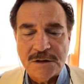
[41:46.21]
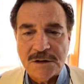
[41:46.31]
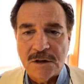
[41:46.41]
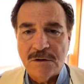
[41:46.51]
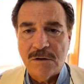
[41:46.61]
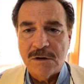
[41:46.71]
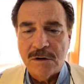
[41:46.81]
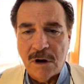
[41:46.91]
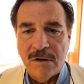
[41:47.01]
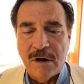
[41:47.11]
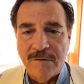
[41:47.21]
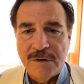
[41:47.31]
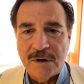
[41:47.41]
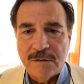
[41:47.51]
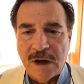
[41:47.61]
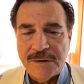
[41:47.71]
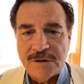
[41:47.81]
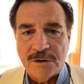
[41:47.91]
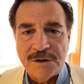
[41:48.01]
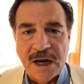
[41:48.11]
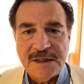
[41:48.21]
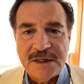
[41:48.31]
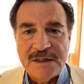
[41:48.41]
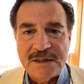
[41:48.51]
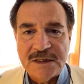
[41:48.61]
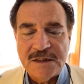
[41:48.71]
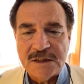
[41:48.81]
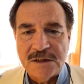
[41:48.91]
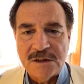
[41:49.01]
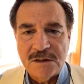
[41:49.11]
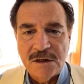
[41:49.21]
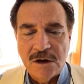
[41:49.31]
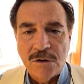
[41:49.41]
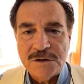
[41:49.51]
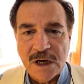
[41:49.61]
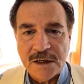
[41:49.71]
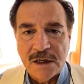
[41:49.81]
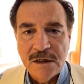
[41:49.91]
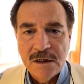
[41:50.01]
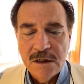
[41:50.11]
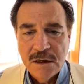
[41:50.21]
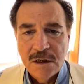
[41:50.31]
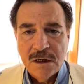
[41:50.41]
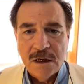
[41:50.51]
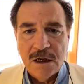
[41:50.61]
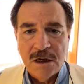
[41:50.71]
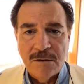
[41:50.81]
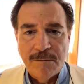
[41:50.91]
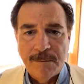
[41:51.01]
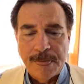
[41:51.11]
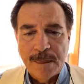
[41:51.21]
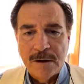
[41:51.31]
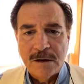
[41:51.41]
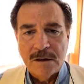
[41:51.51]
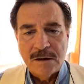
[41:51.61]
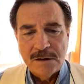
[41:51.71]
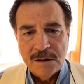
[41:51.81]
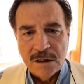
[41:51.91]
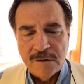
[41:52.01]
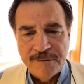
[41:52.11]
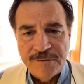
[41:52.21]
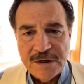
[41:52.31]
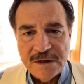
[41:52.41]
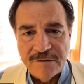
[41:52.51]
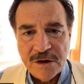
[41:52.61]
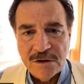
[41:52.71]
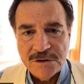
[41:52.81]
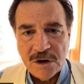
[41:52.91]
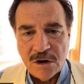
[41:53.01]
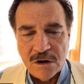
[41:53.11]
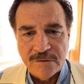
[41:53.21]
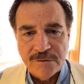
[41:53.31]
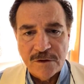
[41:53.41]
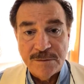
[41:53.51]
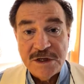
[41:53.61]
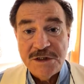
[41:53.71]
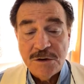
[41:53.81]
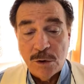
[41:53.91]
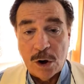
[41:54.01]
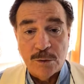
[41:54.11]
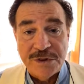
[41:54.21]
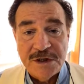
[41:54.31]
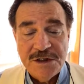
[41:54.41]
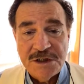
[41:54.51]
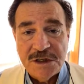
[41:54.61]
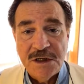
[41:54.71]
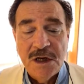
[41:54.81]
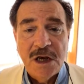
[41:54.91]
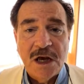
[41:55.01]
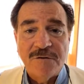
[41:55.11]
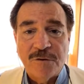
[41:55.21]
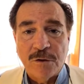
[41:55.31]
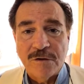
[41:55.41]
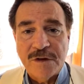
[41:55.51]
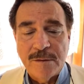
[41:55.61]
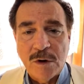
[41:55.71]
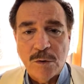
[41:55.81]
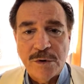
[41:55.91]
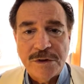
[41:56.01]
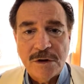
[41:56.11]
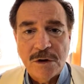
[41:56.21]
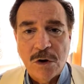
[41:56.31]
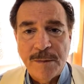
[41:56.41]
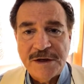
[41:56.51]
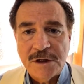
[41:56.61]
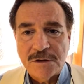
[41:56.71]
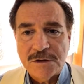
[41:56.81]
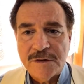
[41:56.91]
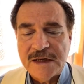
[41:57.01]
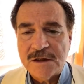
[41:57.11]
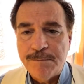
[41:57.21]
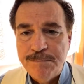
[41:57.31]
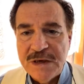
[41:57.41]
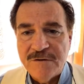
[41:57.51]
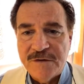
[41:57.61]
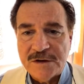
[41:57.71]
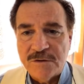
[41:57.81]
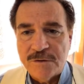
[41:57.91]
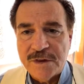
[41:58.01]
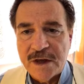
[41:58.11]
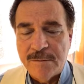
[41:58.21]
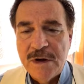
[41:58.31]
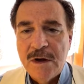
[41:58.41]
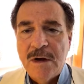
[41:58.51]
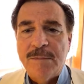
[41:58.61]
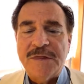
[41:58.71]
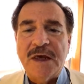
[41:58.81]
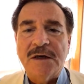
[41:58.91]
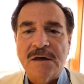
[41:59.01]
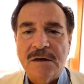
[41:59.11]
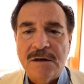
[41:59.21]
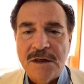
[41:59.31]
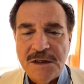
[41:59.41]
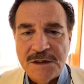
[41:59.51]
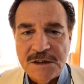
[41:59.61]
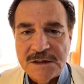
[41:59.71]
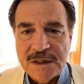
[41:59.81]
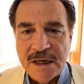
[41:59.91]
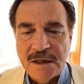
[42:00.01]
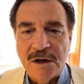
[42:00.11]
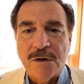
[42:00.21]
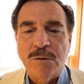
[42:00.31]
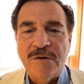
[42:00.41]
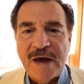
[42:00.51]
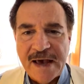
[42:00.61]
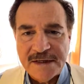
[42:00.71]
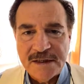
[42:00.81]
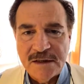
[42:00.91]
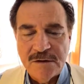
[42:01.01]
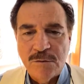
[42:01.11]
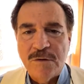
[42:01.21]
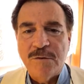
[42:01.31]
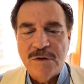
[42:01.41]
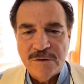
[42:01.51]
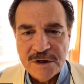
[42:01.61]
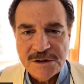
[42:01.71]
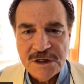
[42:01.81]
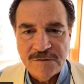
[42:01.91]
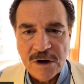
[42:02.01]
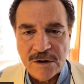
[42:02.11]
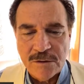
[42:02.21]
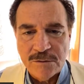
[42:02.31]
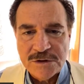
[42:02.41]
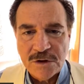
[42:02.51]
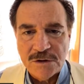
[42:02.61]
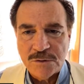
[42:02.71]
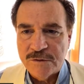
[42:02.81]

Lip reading: So I think there are 19 seats in Osaka. 15 of those are with Ishin, and 4 of them are with Komeito. So that's a big victory for them. But then Ishin said, look, we've had it. We've achieved our results.